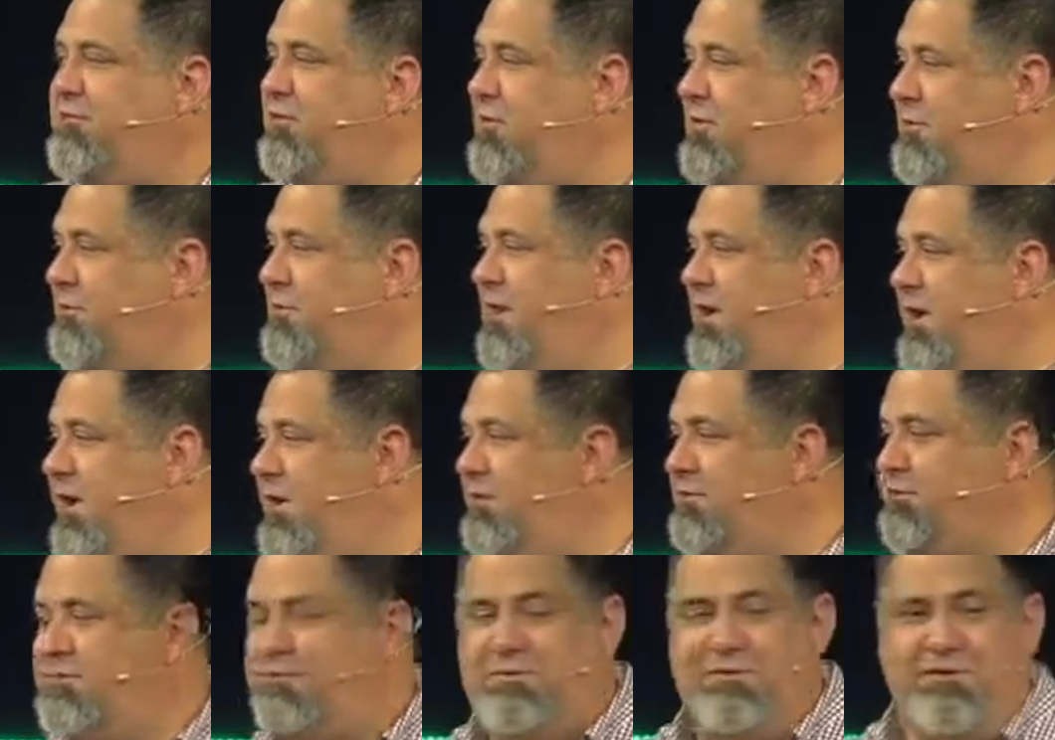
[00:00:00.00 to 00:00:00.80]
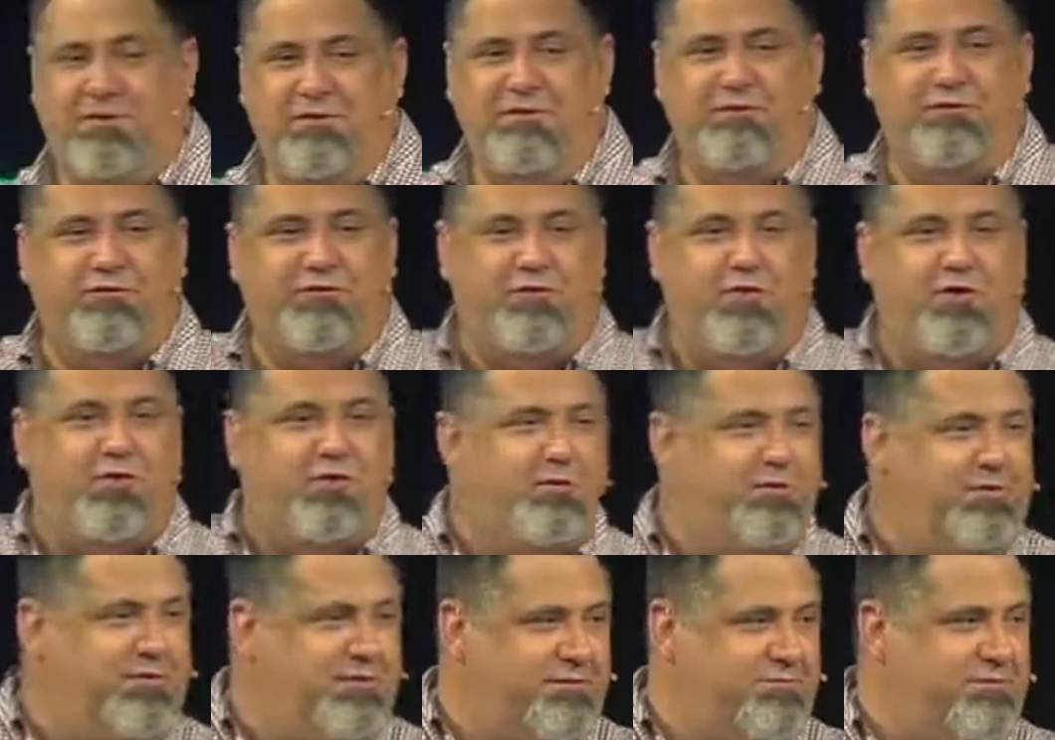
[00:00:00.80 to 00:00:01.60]
if you're going to be honest with you, you
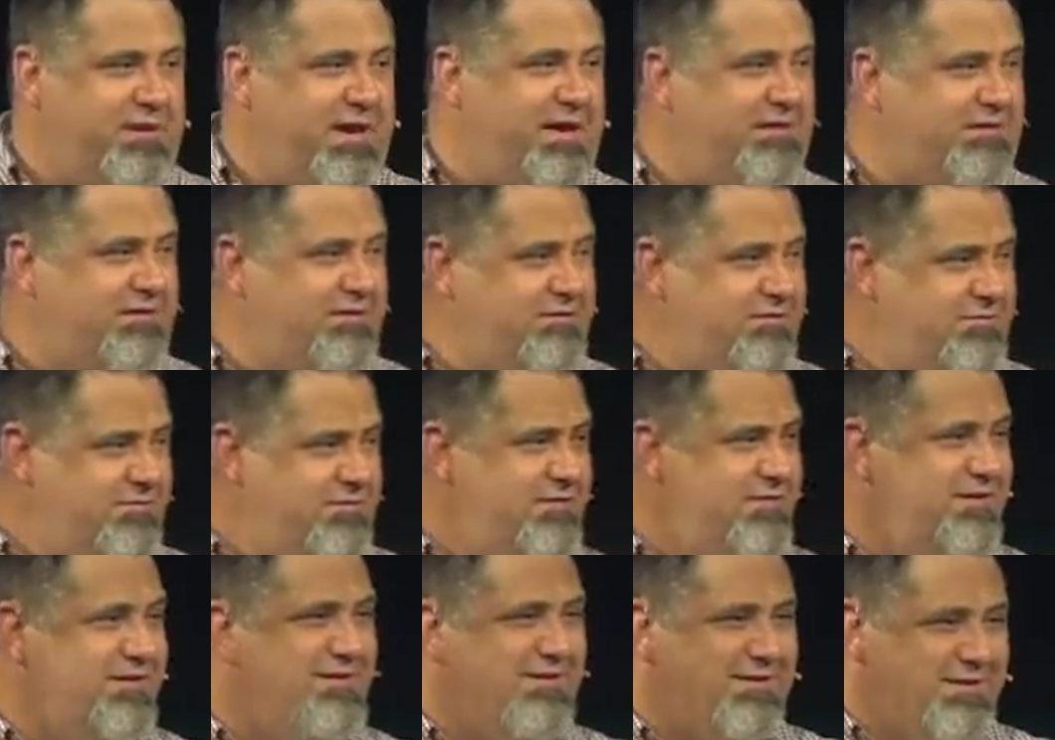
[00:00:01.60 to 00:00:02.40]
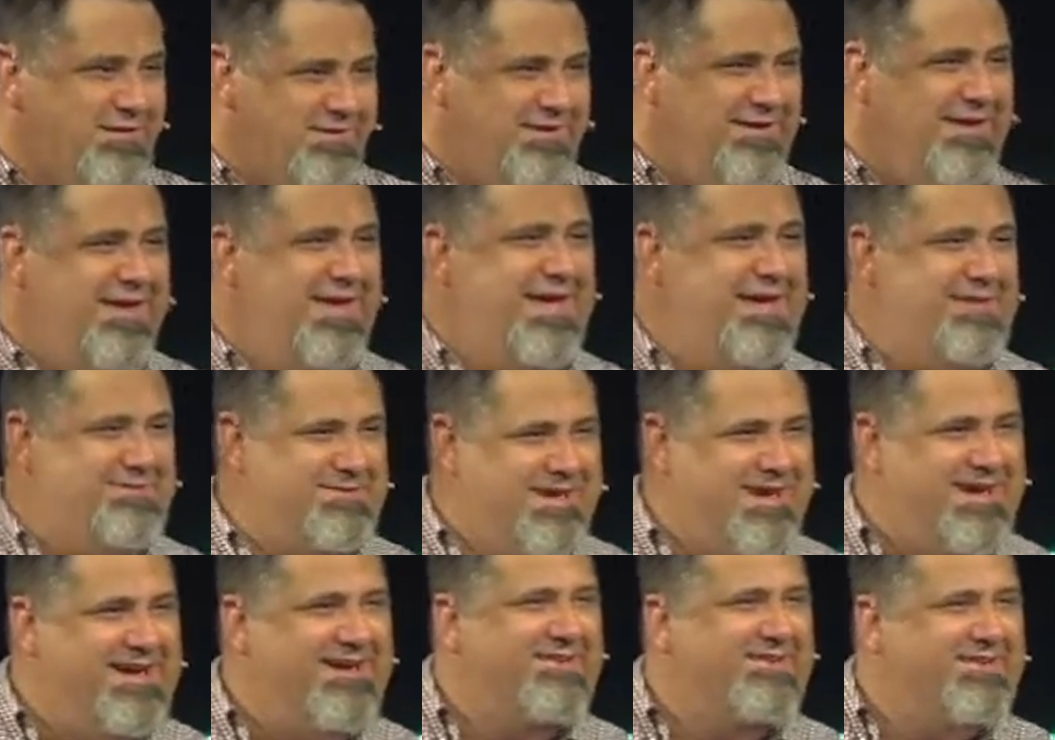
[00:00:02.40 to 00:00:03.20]
struggle with this passage?
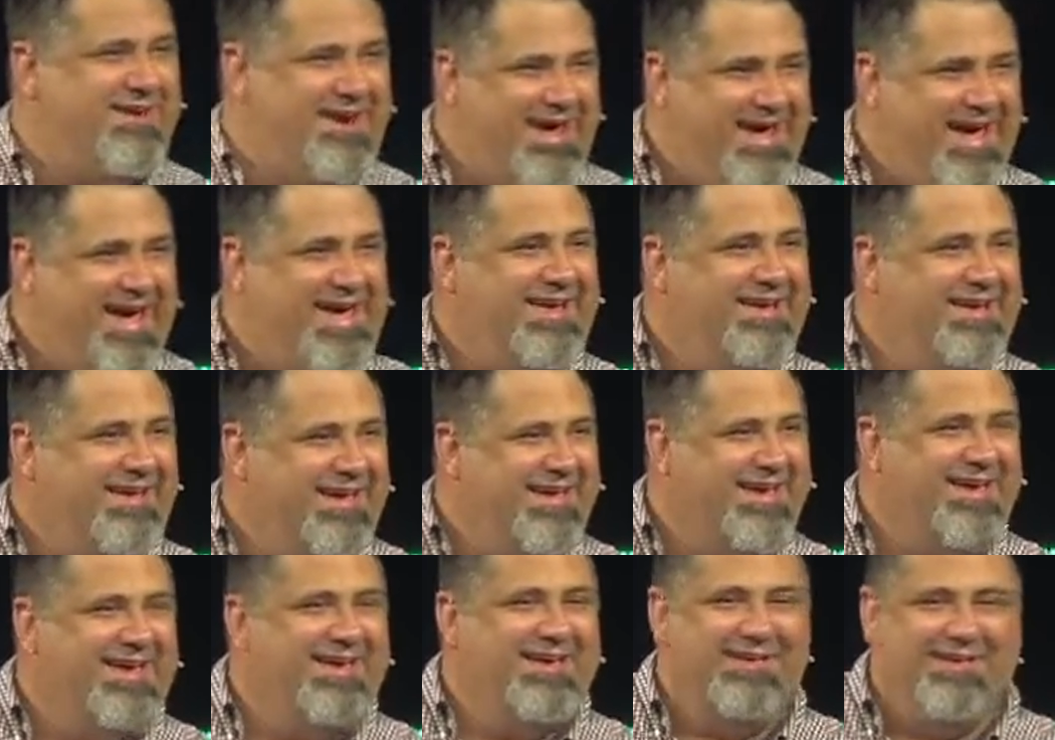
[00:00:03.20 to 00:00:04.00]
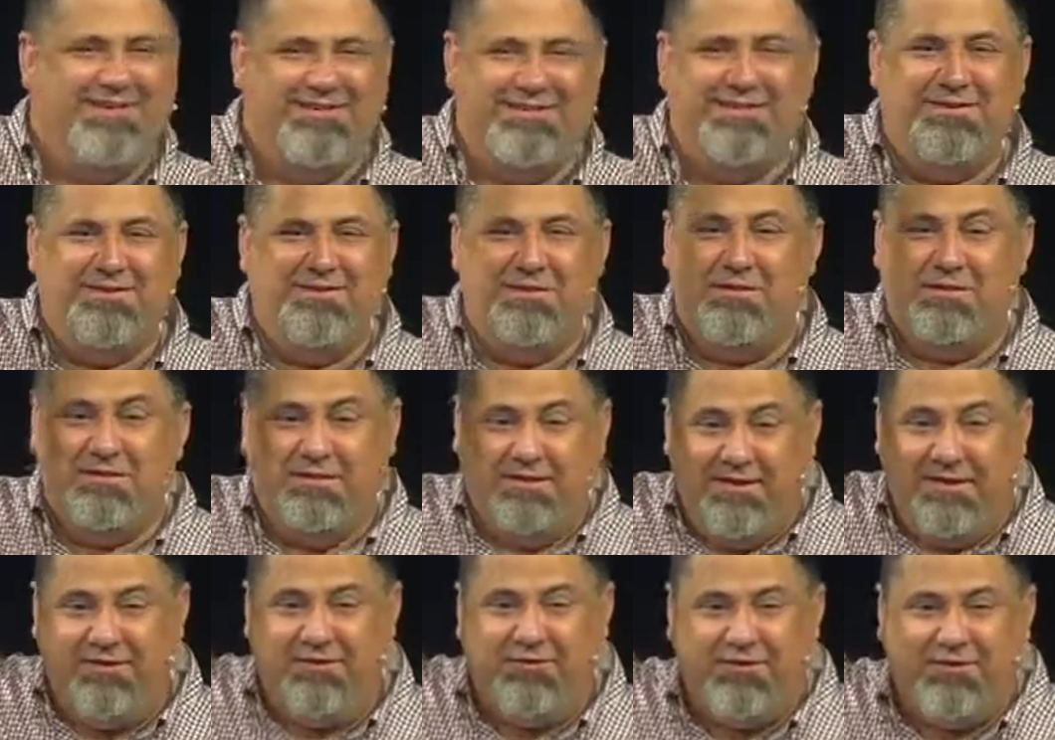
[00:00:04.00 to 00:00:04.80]
Amen, right?
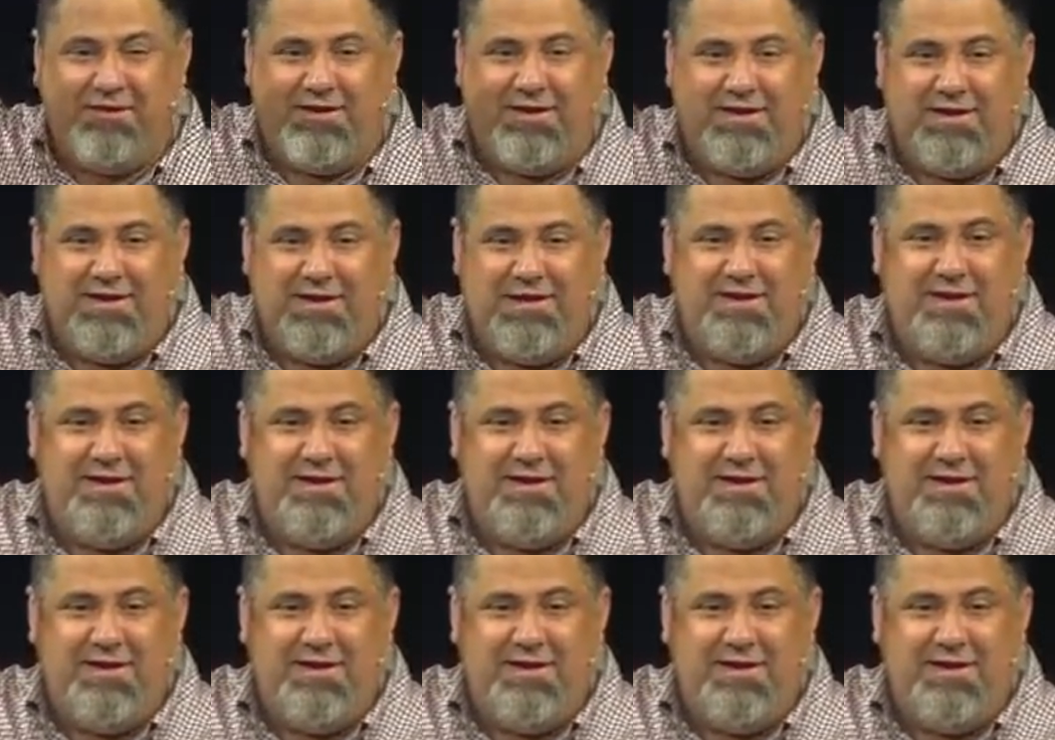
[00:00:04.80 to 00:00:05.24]
Literally.